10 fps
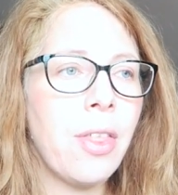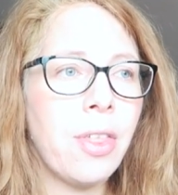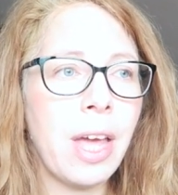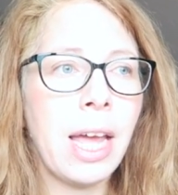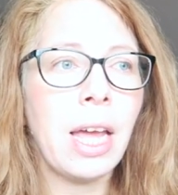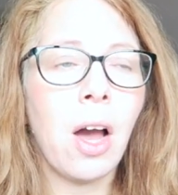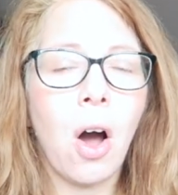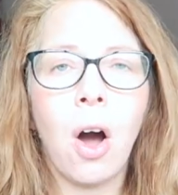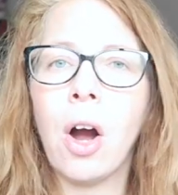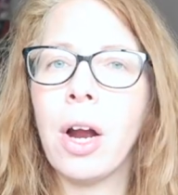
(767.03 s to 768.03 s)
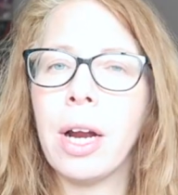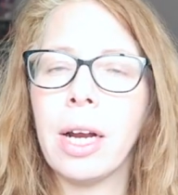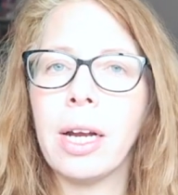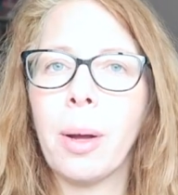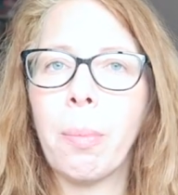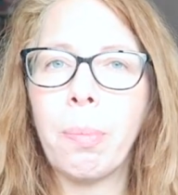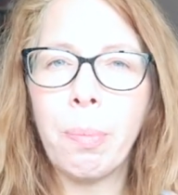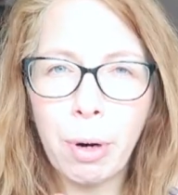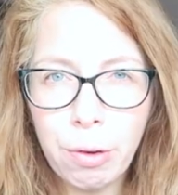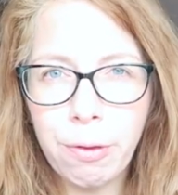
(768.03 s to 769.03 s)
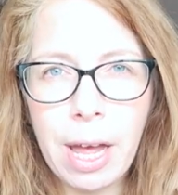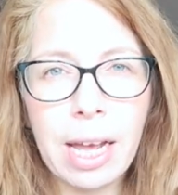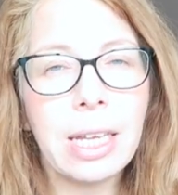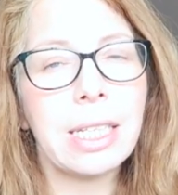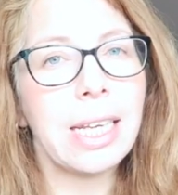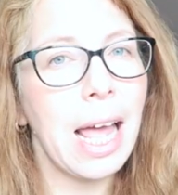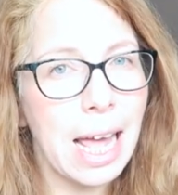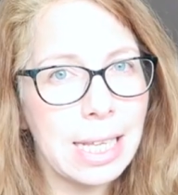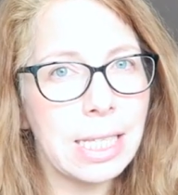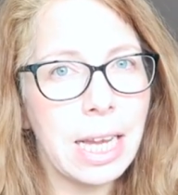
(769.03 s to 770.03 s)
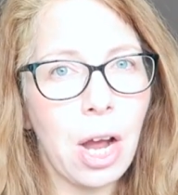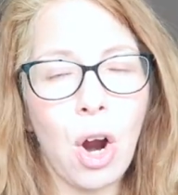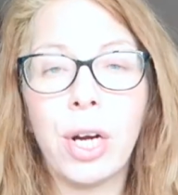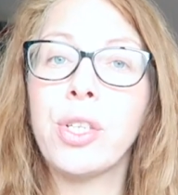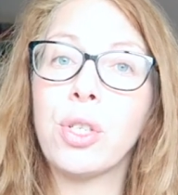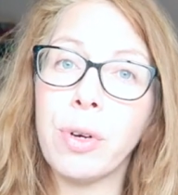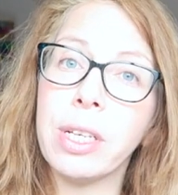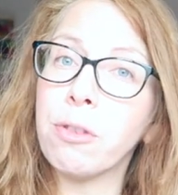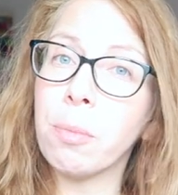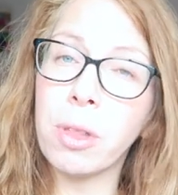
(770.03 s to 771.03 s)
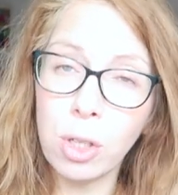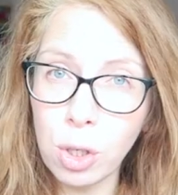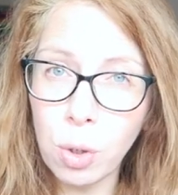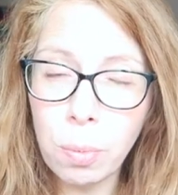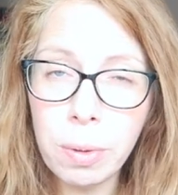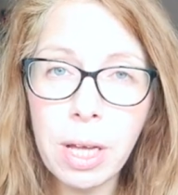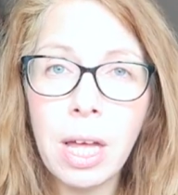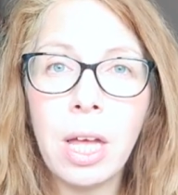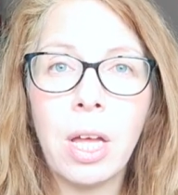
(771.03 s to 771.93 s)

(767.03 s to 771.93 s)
they are perfect as they are straight from the tube